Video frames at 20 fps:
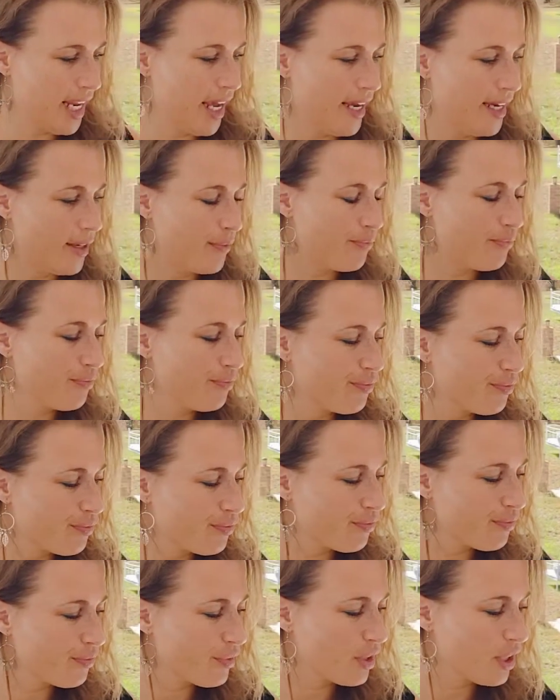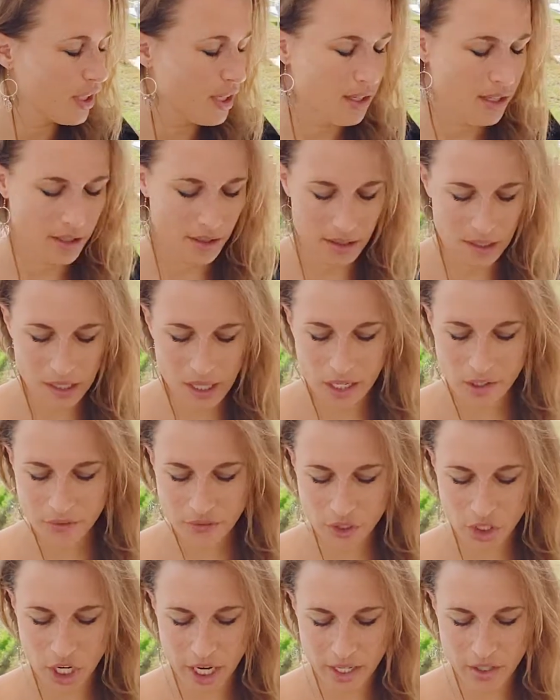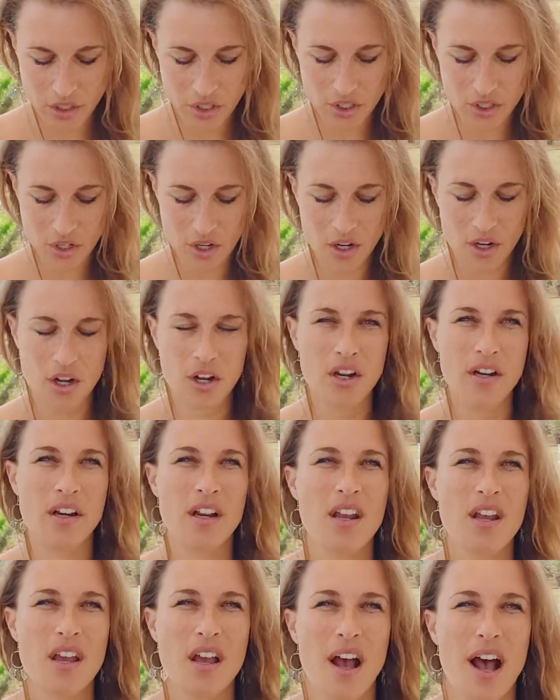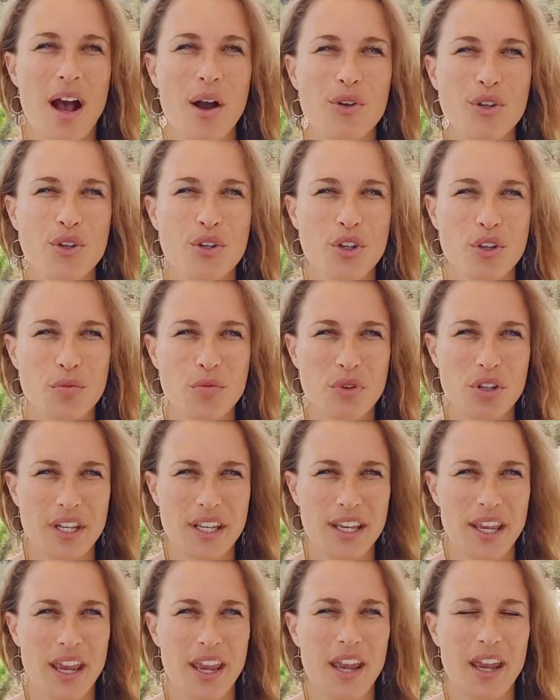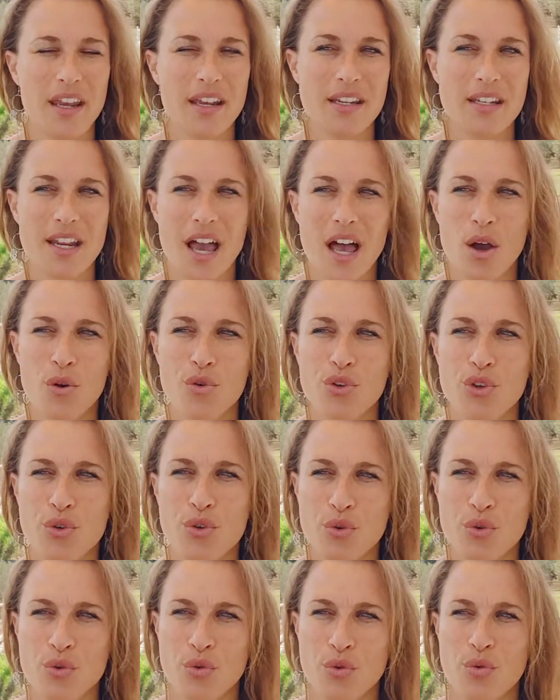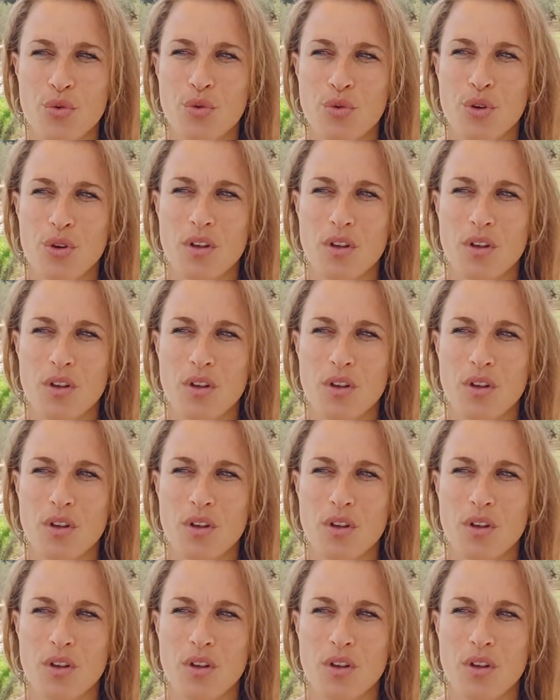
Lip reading: Like, a lot of changes on how you communicate, how you,